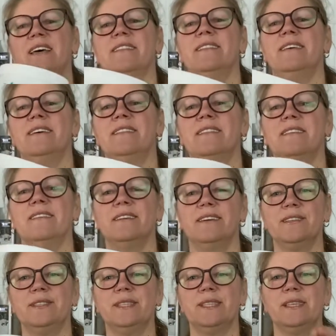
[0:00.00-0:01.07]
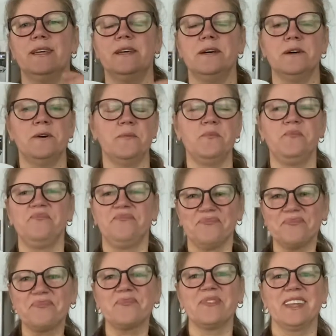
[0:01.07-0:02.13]
then it's
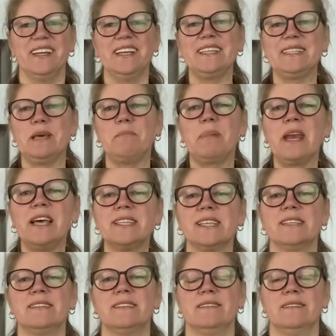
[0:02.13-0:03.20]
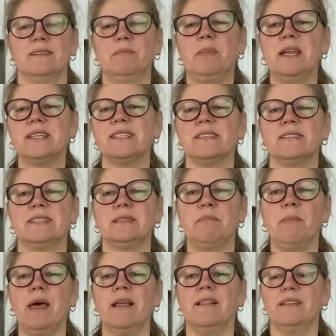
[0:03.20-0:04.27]
a pleasant
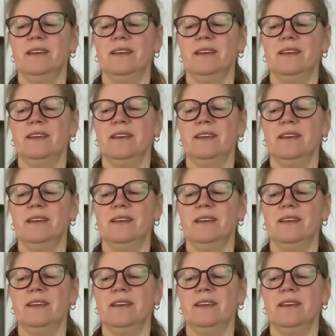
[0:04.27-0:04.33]
smell,